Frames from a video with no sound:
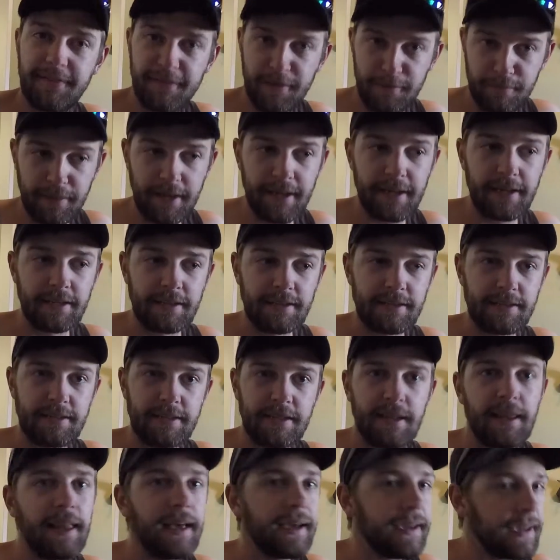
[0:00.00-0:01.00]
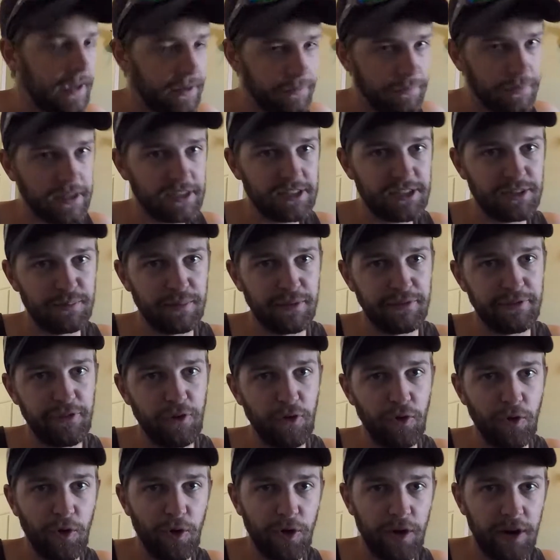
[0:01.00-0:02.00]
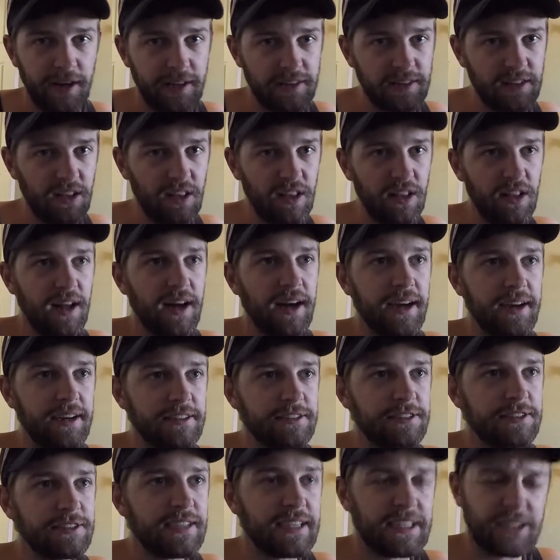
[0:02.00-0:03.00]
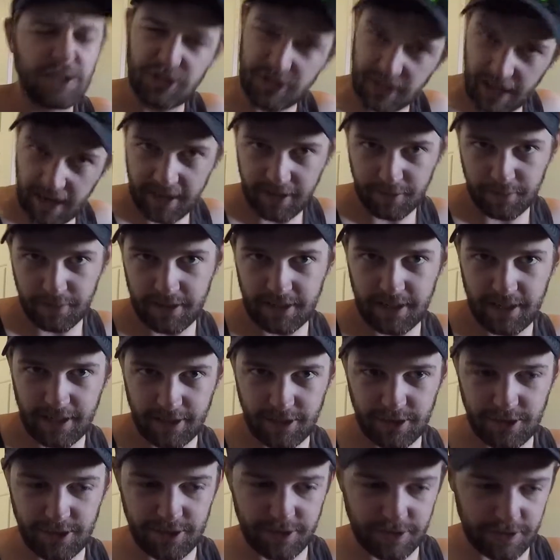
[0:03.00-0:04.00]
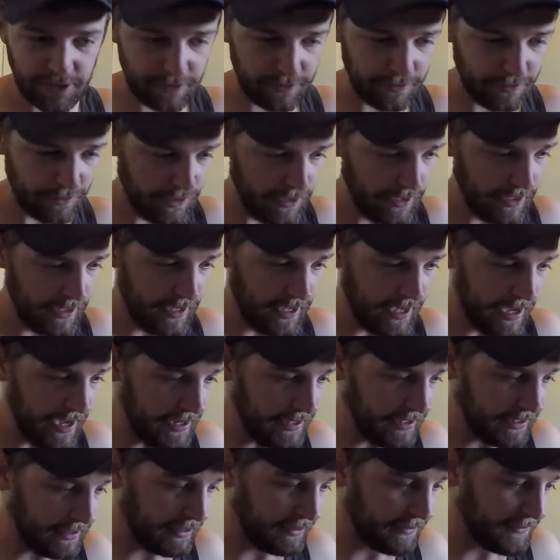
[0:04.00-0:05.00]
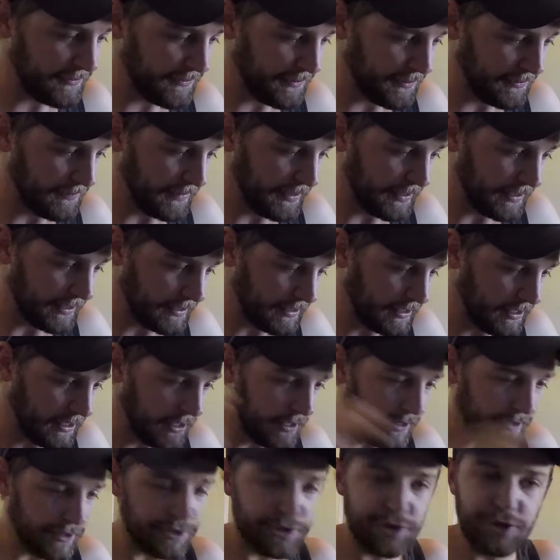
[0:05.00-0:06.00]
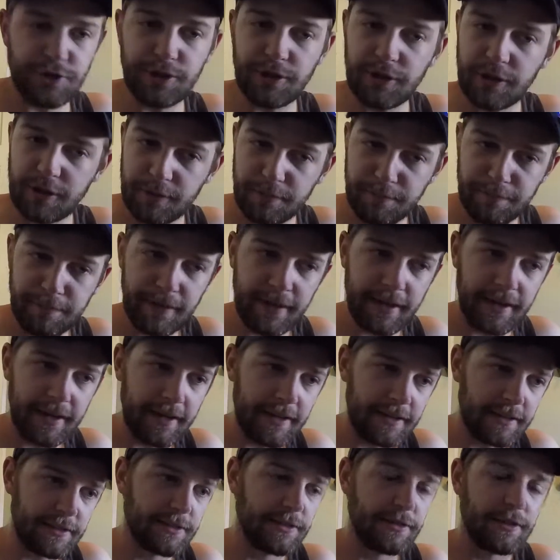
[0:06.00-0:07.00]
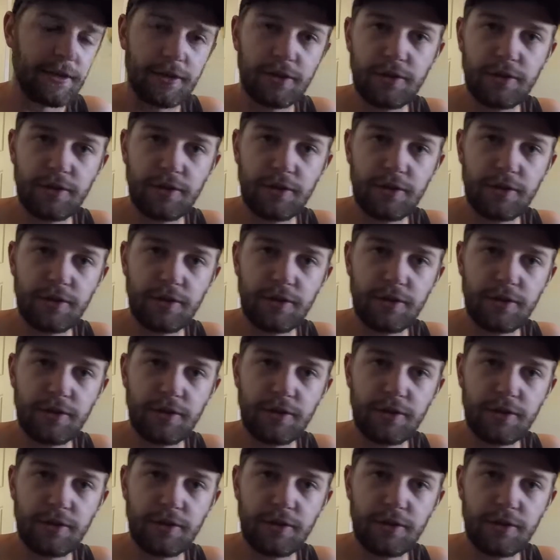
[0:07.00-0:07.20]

for baits, like I mentioned before, it's a lot of just like shad imitation. So anything from like a jerk bait to a